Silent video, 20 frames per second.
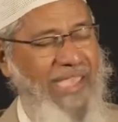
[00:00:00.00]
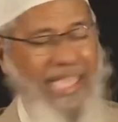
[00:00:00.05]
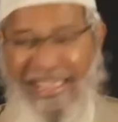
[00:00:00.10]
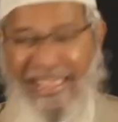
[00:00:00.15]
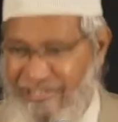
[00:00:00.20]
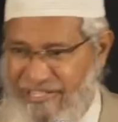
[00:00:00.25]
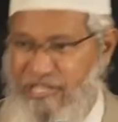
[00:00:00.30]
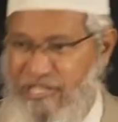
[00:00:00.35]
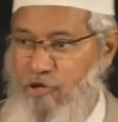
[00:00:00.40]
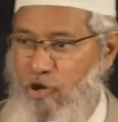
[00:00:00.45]

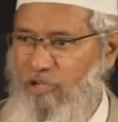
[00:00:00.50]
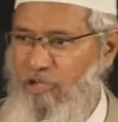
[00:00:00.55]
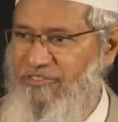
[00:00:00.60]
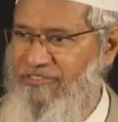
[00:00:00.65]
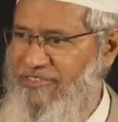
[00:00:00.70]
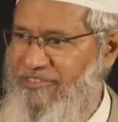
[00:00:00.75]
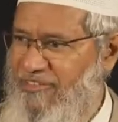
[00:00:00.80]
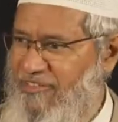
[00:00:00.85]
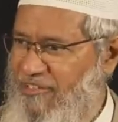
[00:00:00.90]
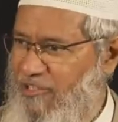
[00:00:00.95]
And she
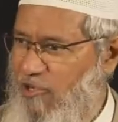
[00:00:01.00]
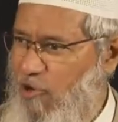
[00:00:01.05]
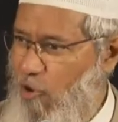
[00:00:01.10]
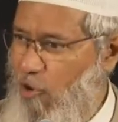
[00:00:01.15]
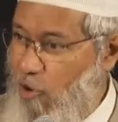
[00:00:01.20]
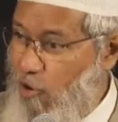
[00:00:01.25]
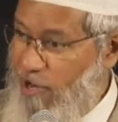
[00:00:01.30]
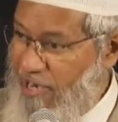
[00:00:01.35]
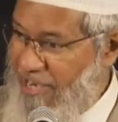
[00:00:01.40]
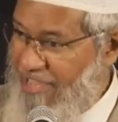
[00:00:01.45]
knows,
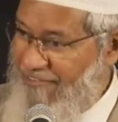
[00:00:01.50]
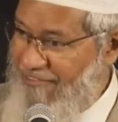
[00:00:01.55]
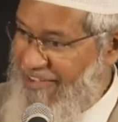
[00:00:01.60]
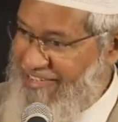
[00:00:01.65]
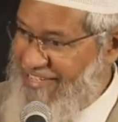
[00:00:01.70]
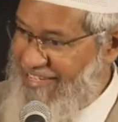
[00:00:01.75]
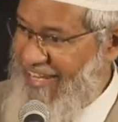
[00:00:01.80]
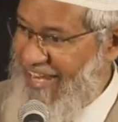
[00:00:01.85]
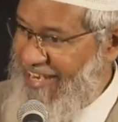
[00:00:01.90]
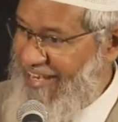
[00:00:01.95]
only way
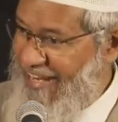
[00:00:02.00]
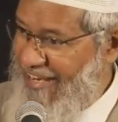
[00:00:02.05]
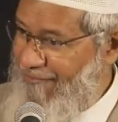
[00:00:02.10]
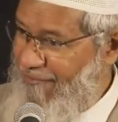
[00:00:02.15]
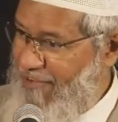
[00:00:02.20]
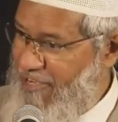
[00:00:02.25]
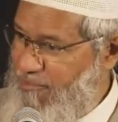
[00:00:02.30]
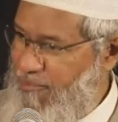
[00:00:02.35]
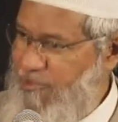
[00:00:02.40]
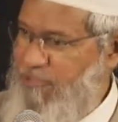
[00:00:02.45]
she can
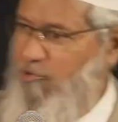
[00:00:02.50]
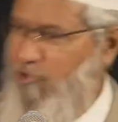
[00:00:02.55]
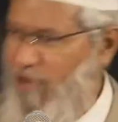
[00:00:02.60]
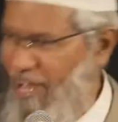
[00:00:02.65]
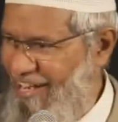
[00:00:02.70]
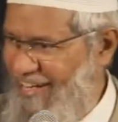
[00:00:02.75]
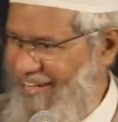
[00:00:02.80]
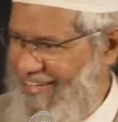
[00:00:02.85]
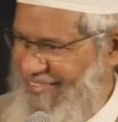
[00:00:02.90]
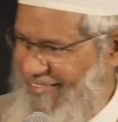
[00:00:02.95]
convince me is
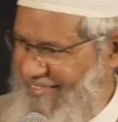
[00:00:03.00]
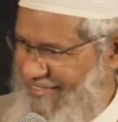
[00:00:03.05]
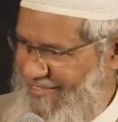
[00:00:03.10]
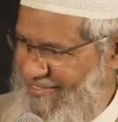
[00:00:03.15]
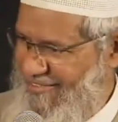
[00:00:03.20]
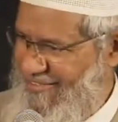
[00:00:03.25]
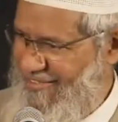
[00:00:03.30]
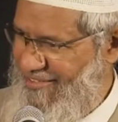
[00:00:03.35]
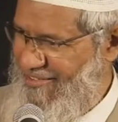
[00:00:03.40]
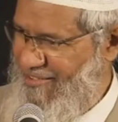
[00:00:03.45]
Quran and Hadith.